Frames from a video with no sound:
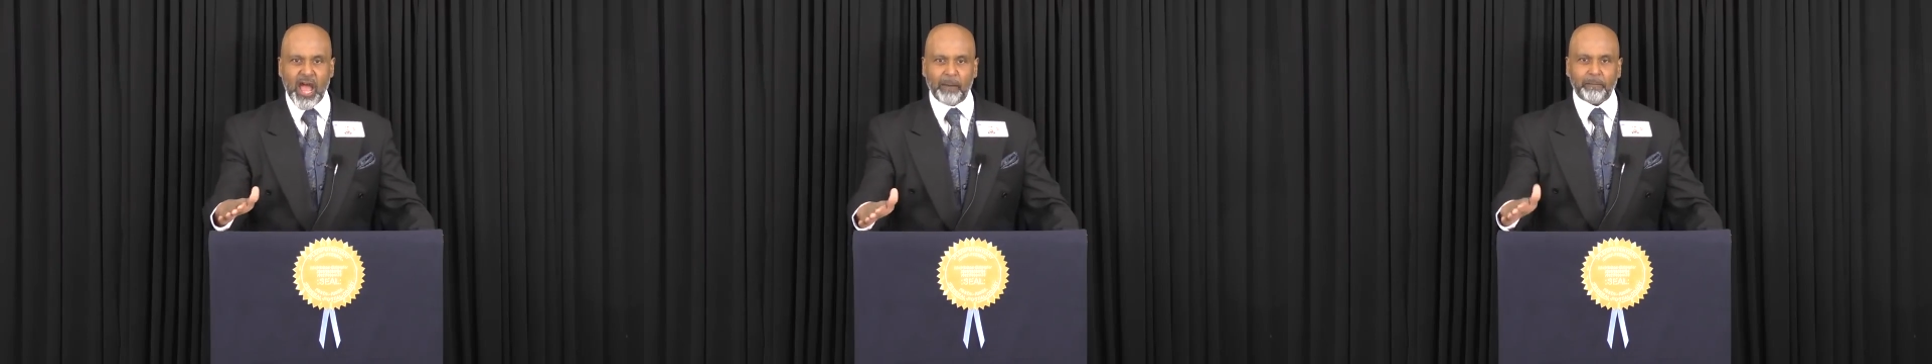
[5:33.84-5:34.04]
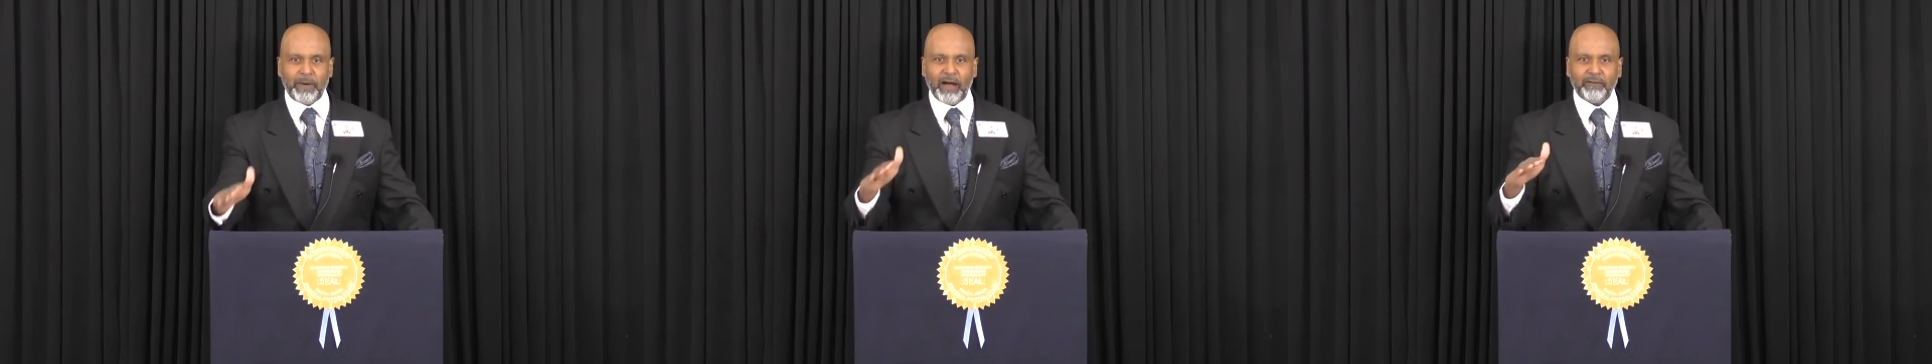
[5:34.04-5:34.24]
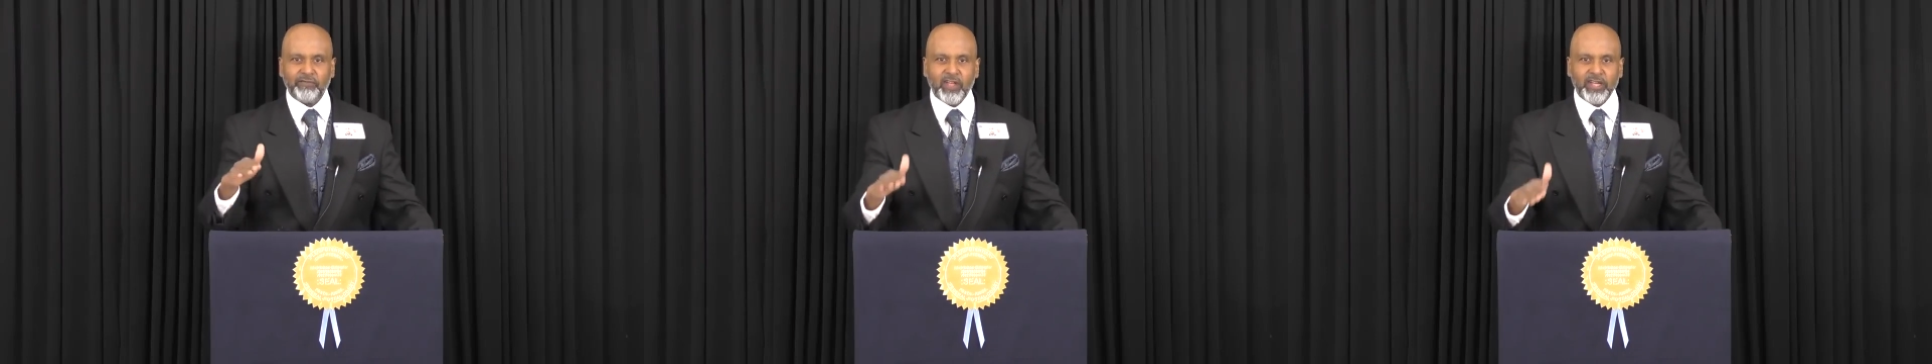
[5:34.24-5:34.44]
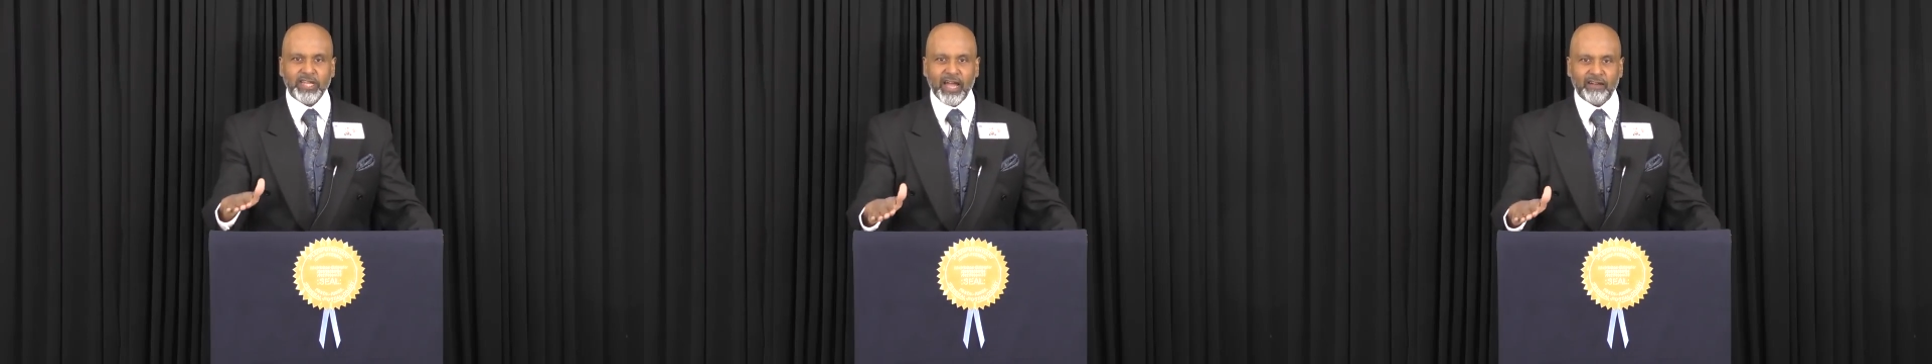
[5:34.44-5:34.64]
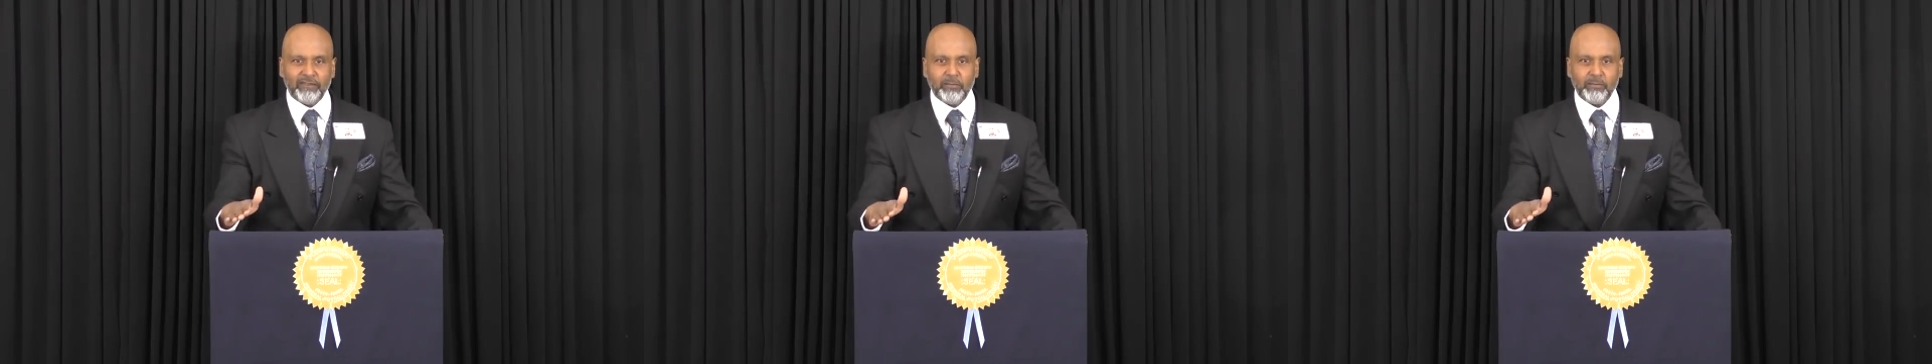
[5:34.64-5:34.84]
above the
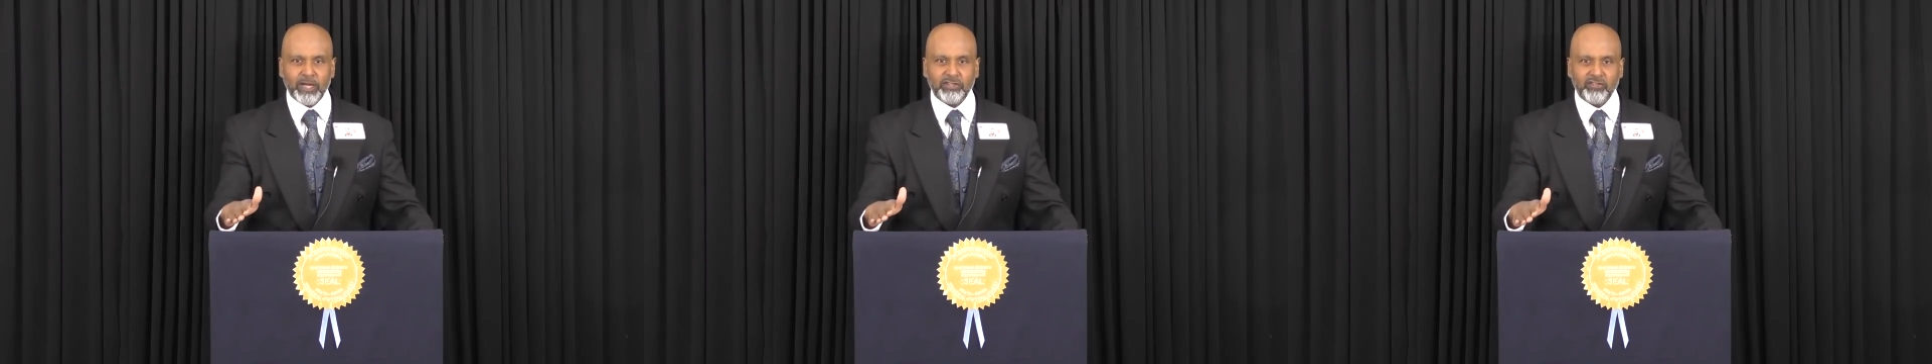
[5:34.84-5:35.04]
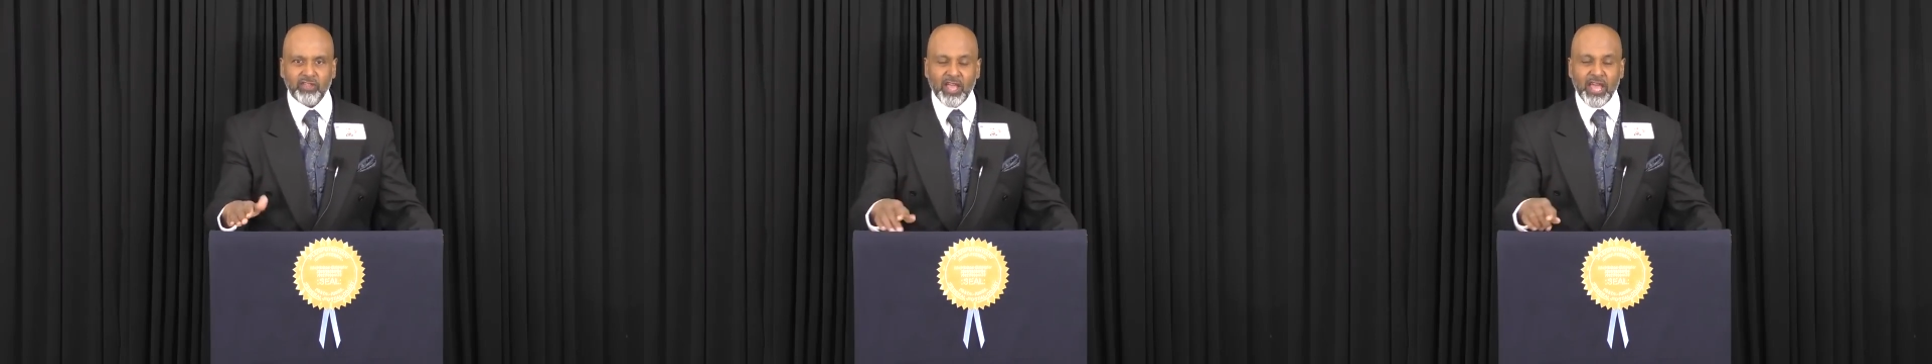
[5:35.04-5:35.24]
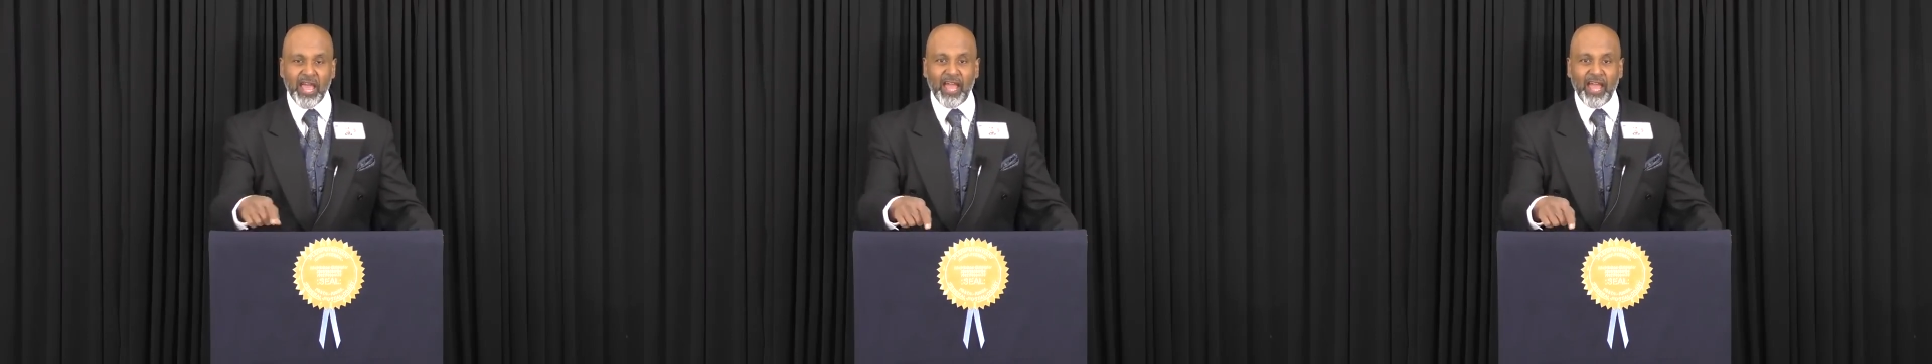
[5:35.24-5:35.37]
governments